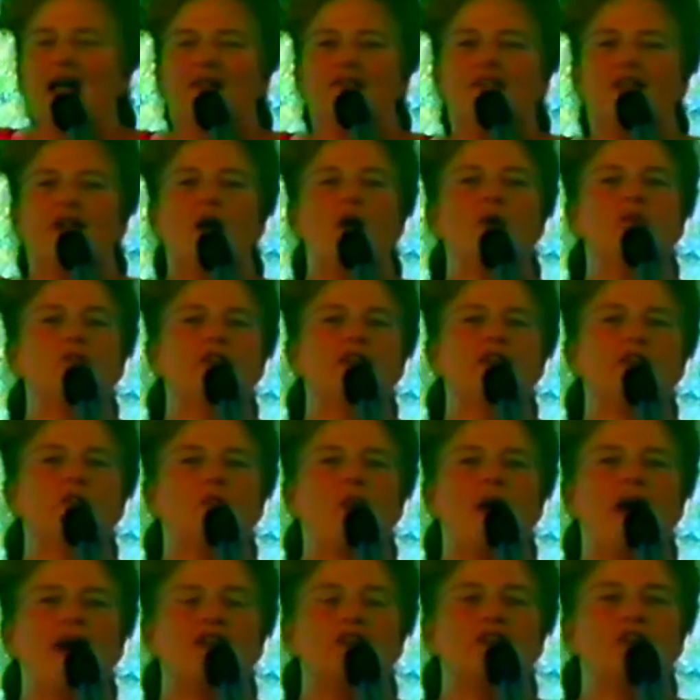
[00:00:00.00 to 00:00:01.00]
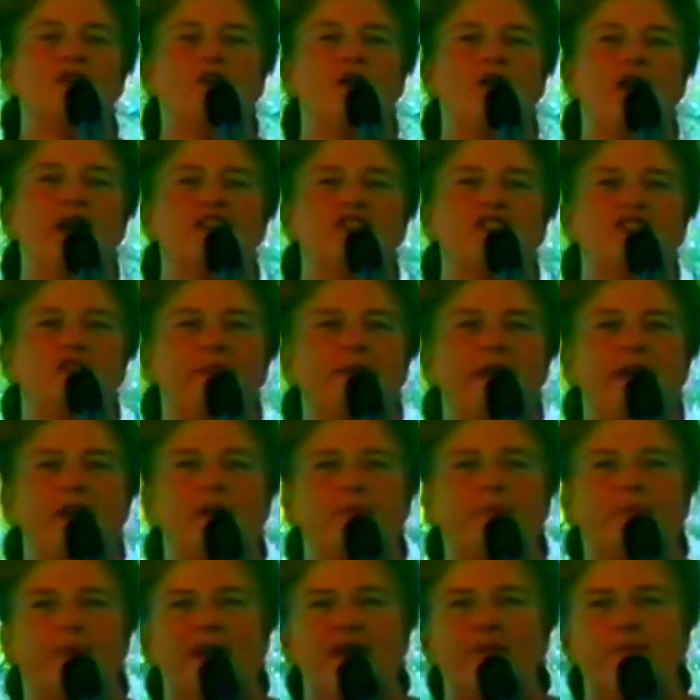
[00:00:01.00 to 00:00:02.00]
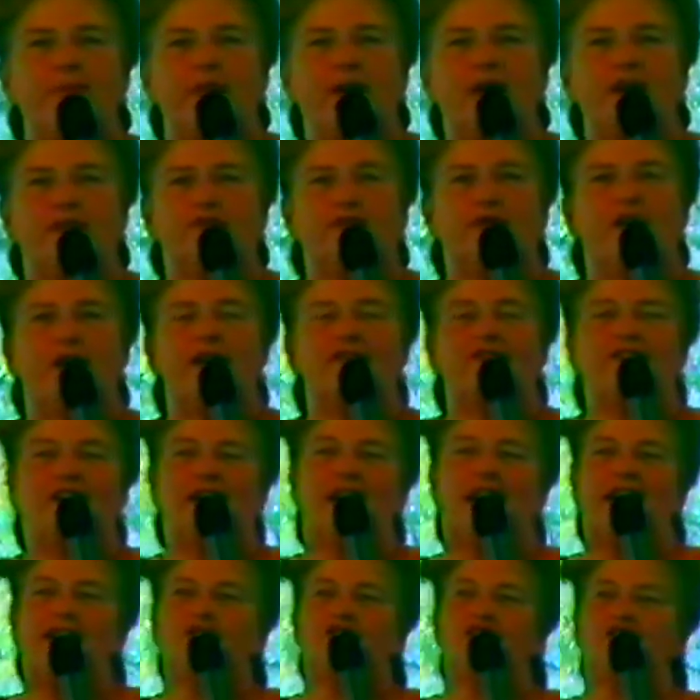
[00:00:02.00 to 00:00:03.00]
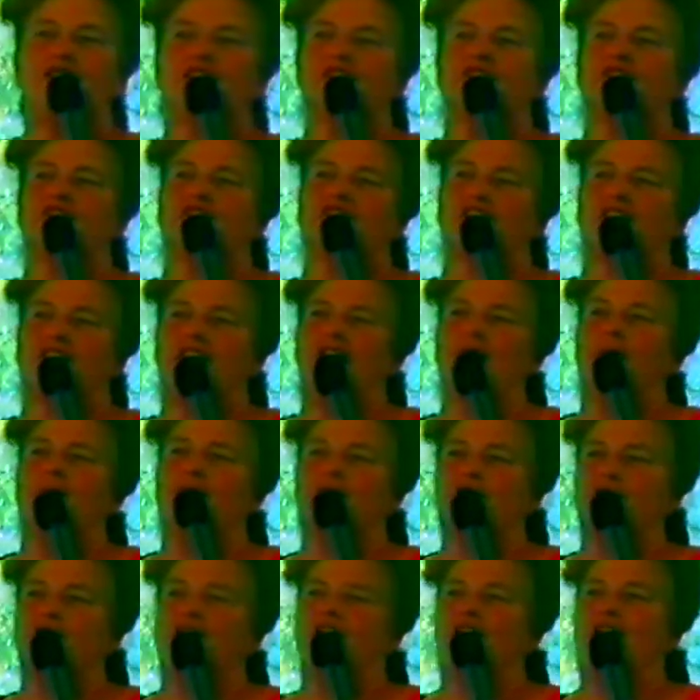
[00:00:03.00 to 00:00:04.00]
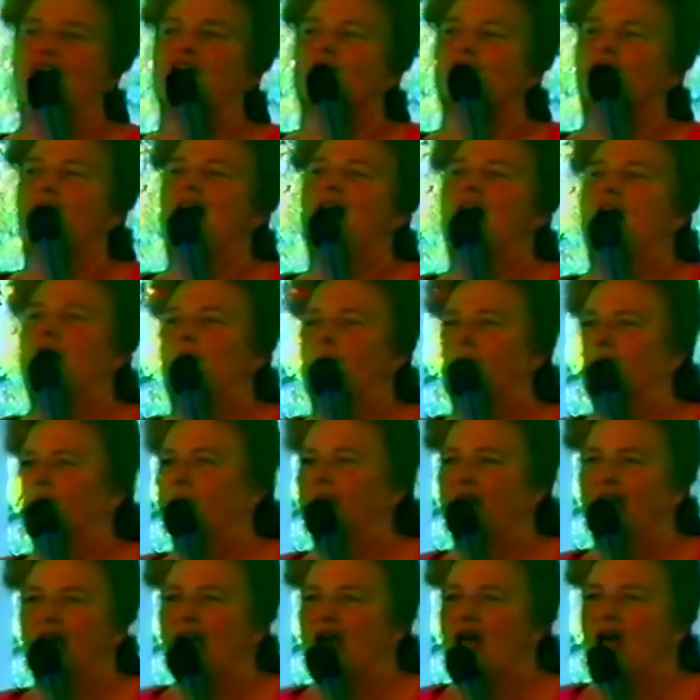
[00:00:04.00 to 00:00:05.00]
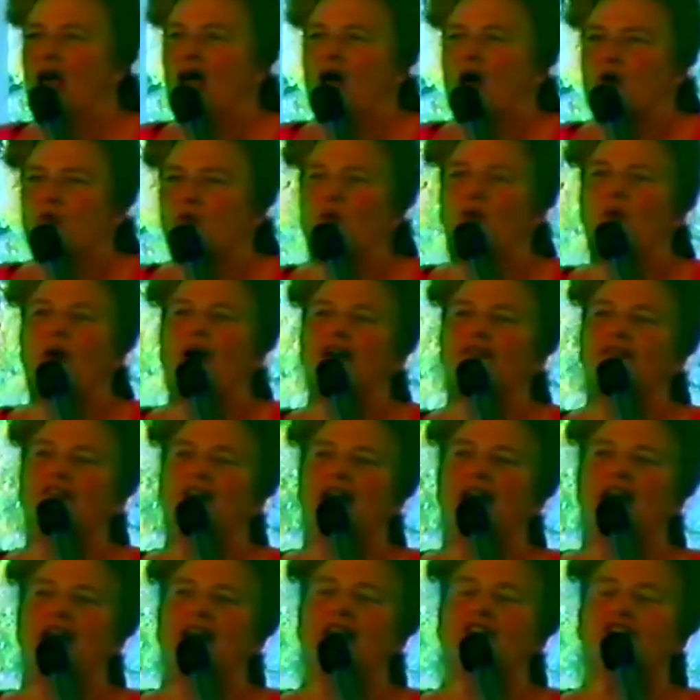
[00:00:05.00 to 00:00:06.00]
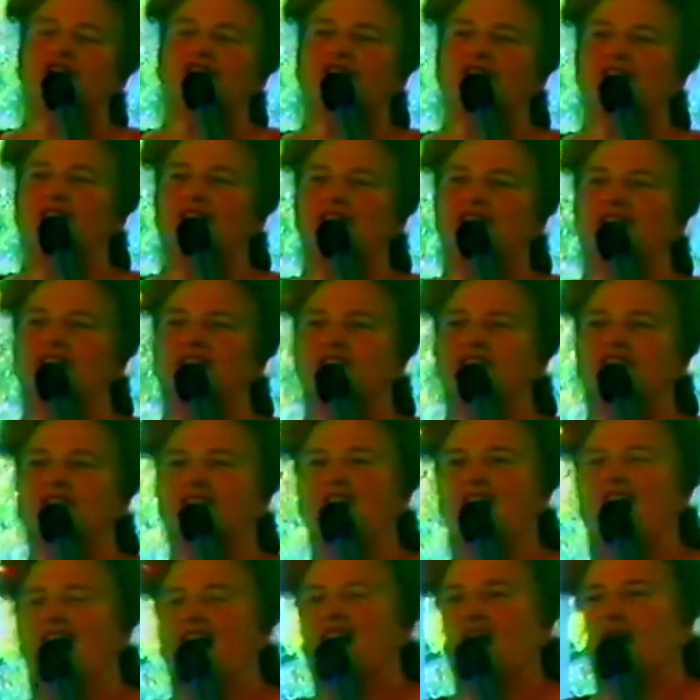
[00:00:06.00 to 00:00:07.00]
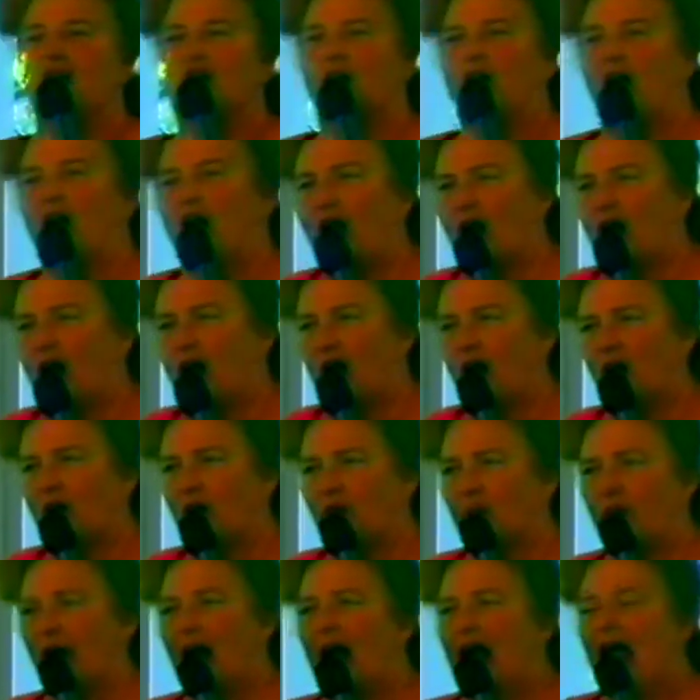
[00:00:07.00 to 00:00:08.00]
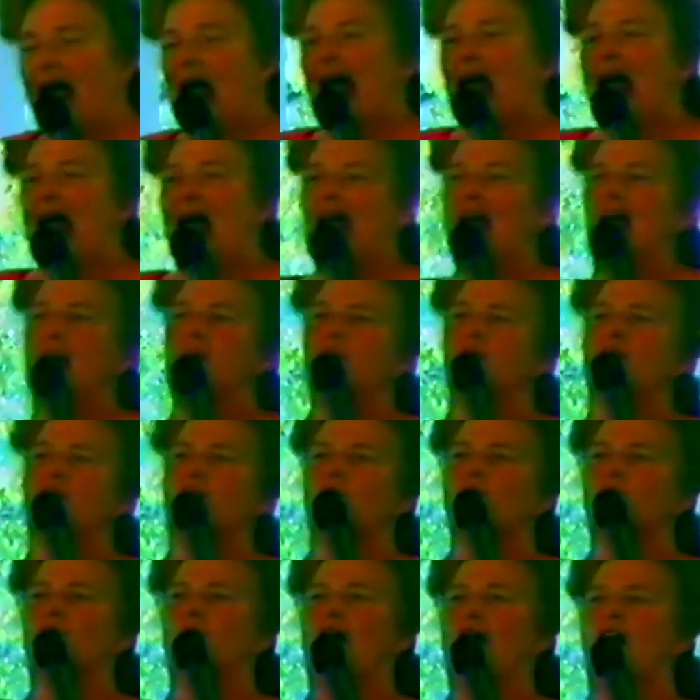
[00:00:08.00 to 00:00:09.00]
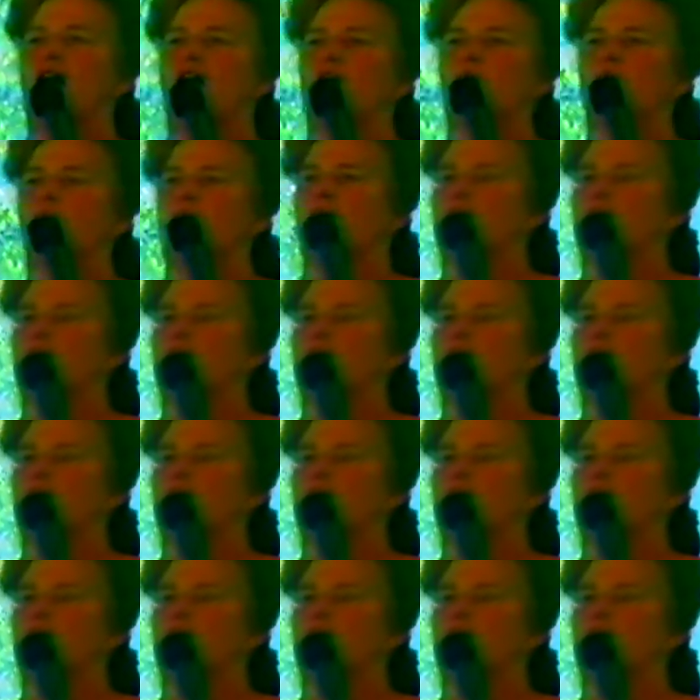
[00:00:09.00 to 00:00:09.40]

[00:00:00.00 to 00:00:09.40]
The only way you're going to be a people of revelation is to come into that realm. Revelation does not occur in the realm